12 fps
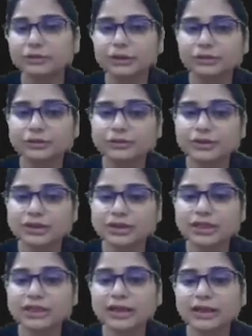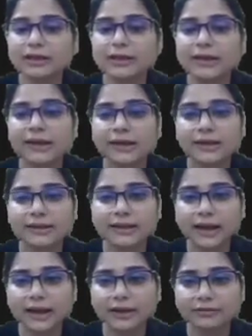going to see that
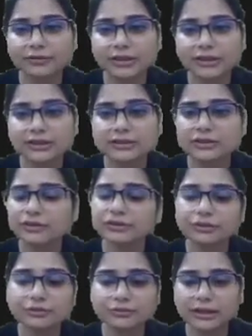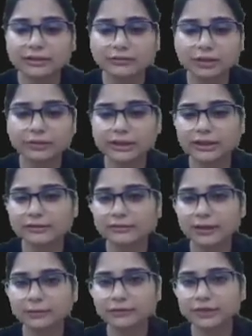after this, or you know what I will do, I'll take
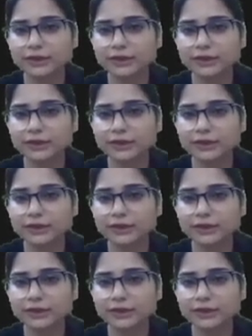one more